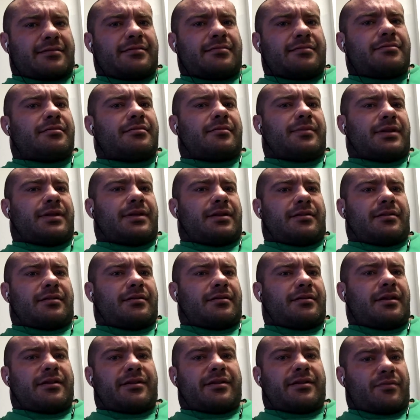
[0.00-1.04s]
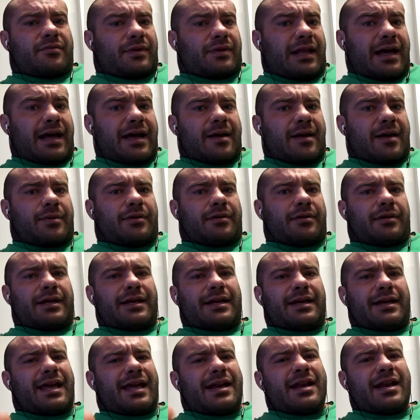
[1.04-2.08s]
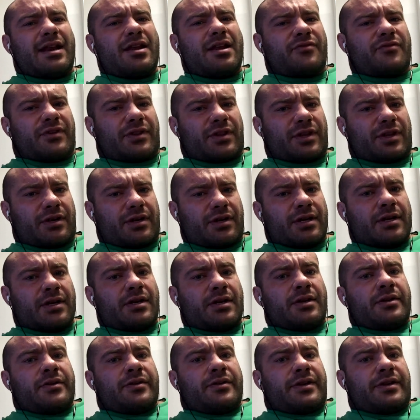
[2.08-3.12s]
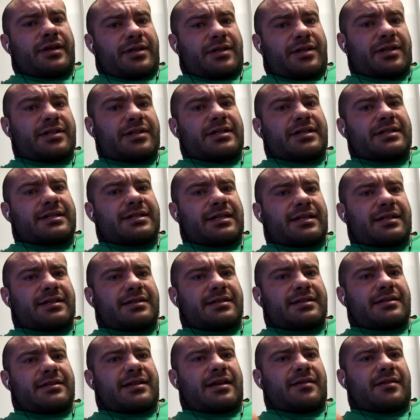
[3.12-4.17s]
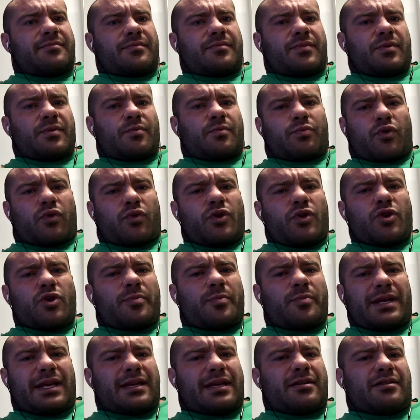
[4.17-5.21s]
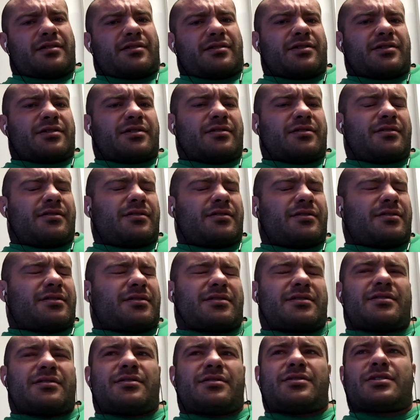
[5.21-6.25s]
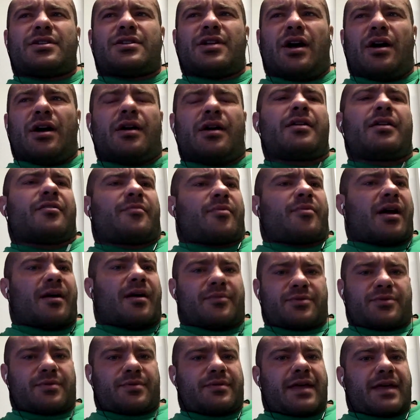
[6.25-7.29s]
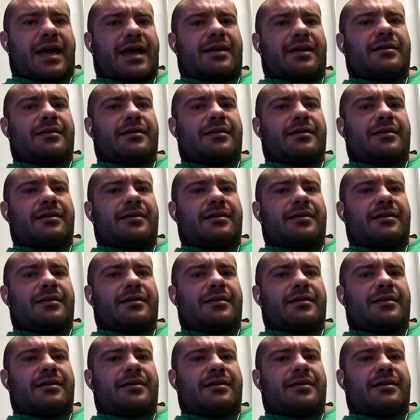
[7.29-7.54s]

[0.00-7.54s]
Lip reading: I mean, nothing reliable. And any of it that it does exist is on pure beginners. There's a ton of problems with that.